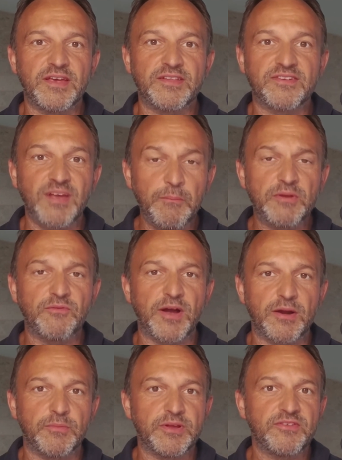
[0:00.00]
in some
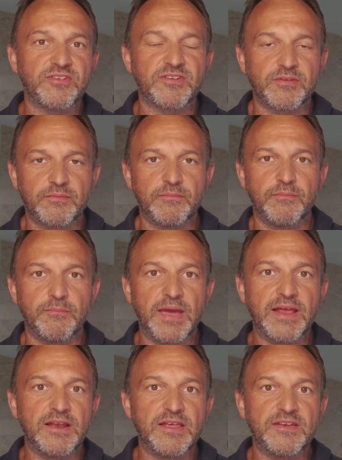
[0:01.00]
environments,
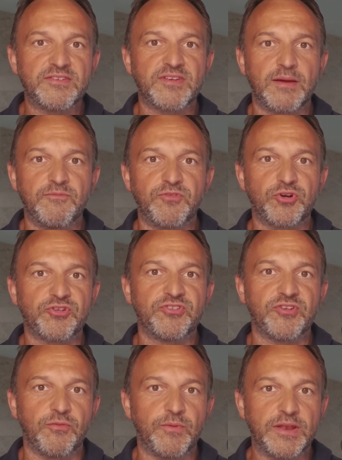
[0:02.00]
mainly some
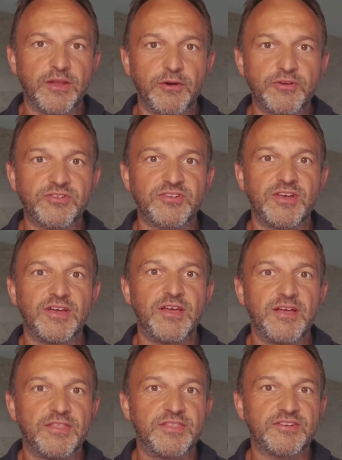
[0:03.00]
versions of Windows,
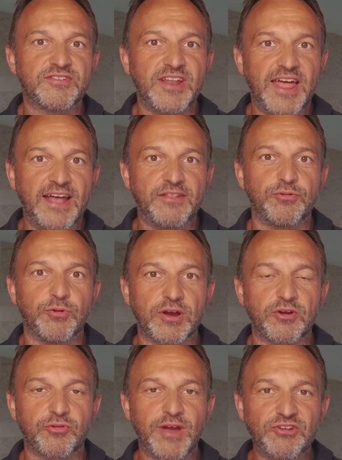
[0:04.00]
this led to
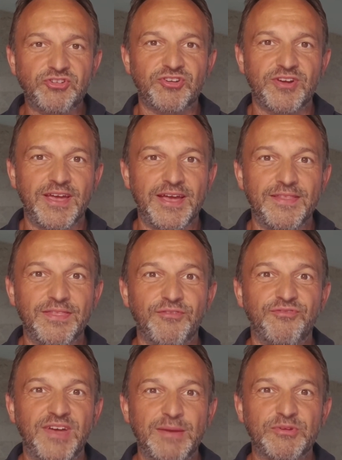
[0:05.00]
a crash and
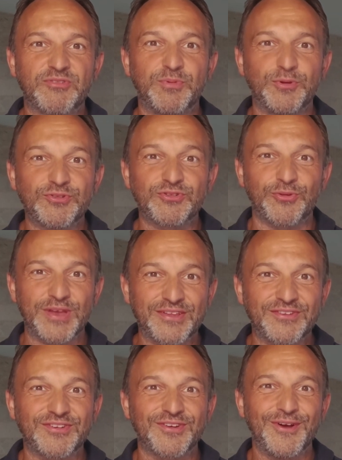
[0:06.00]
the famous blue
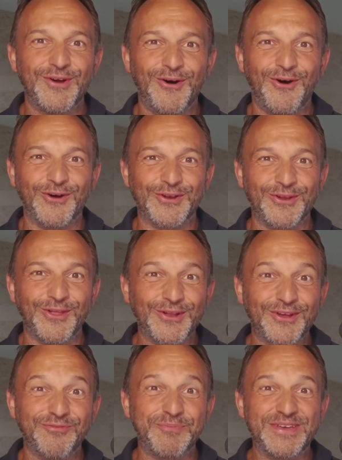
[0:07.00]
screens on a
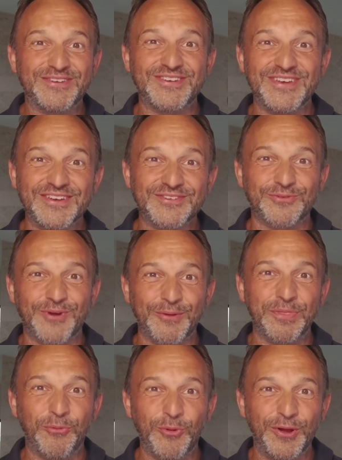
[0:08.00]
lot of PCs
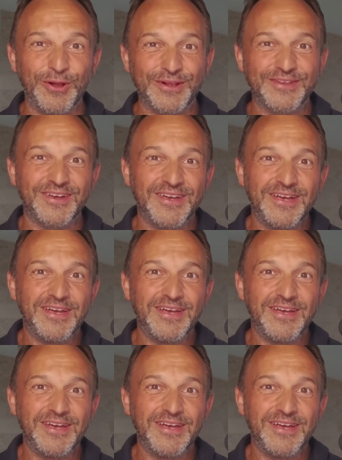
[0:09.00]
around the world.